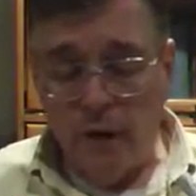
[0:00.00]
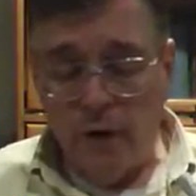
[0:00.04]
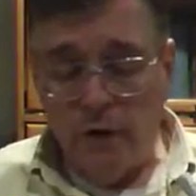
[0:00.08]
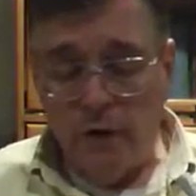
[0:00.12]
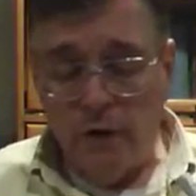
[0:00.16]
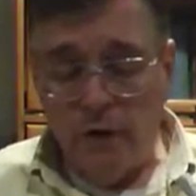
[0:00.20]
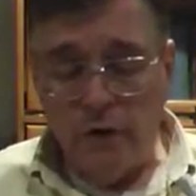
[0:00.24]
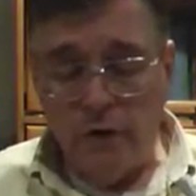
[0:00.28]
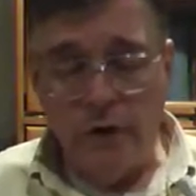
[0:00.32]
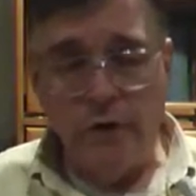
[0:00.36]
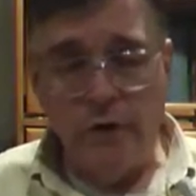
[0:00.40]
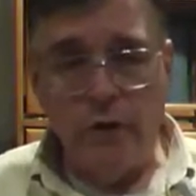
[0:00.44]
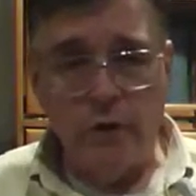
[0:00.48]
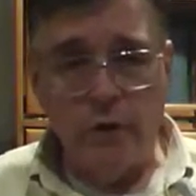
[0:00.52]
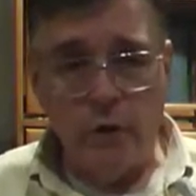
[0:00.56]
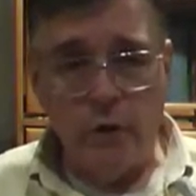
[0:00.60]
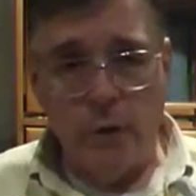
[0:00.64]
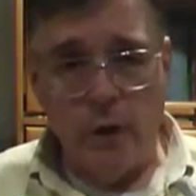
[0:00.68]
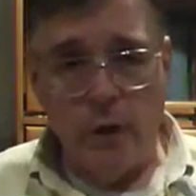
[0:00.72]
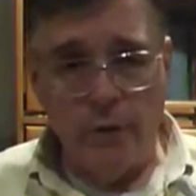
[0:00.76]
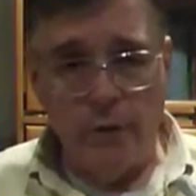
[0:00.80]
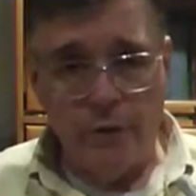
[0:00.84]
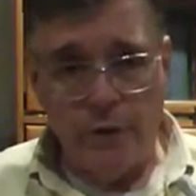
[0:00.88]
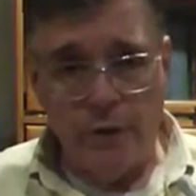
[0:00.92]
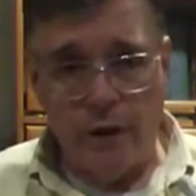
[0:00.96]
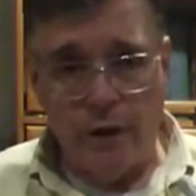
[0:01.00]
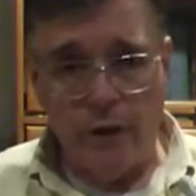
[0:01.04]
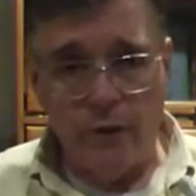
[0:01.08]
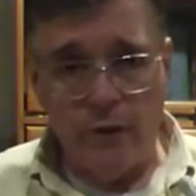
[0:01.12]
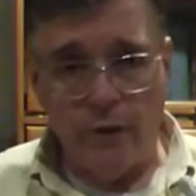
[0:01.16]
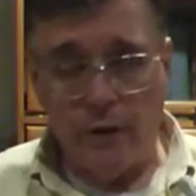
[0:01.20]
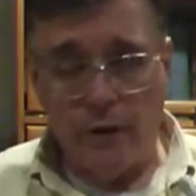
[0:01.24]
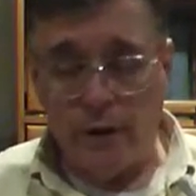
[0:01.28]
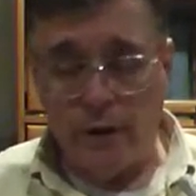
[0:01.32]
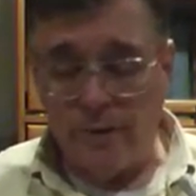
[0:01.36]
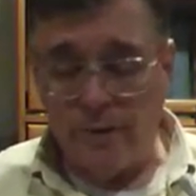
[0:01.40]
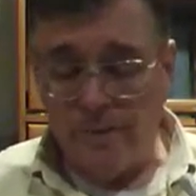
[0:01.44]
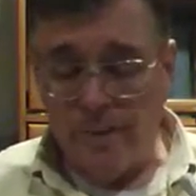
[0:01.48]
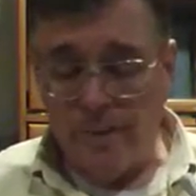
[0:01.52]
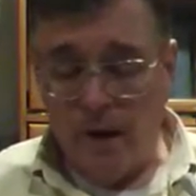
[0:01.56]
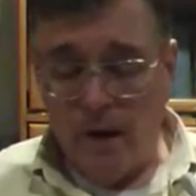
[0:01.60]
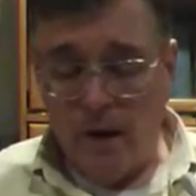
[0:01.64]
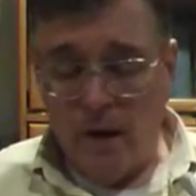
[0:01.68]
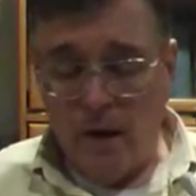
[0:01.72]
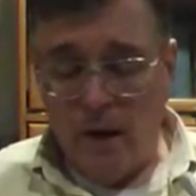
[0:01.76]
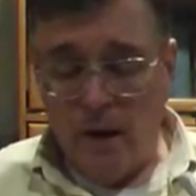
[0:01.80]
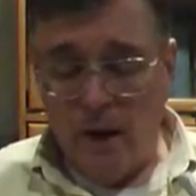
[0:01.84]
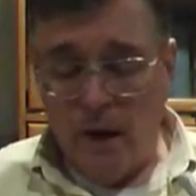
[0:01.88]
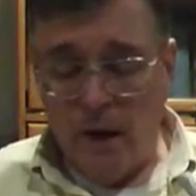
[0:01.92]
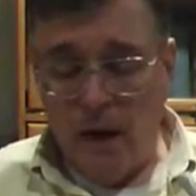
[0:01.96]
Since the 12th century,
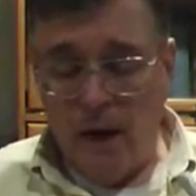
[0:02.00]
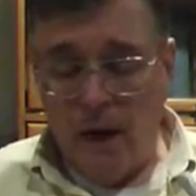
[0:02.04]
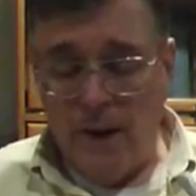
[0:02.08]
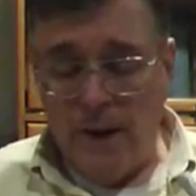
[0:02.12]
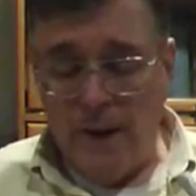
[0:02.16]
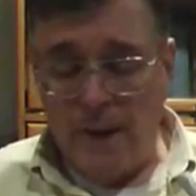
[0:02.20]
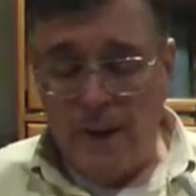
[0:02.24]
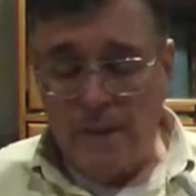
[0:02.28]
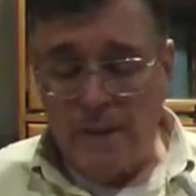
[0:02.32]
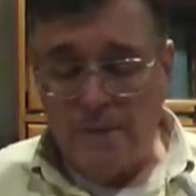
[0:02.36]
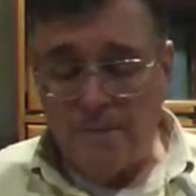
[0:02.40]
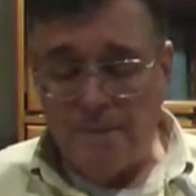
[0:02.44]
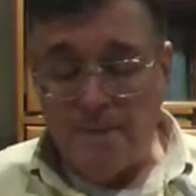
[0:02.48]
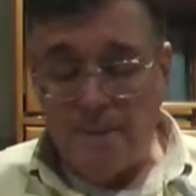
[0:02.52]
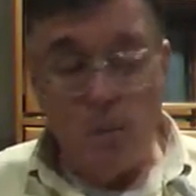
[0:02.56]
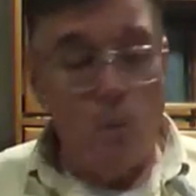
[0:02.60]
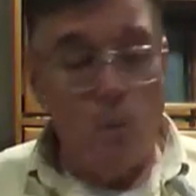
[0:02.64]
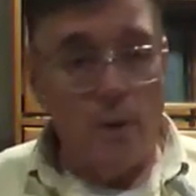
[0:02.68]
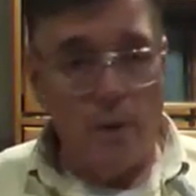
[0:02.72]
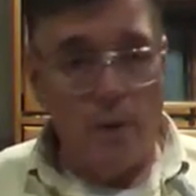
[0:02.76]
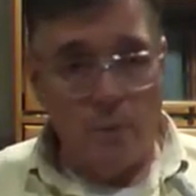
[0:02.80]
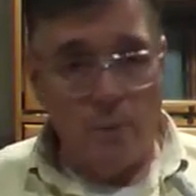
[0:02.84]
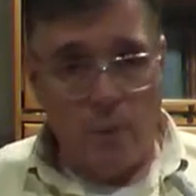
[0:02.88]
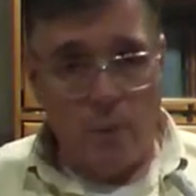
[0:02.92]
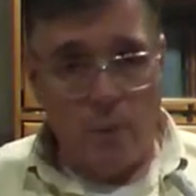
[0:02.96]
when the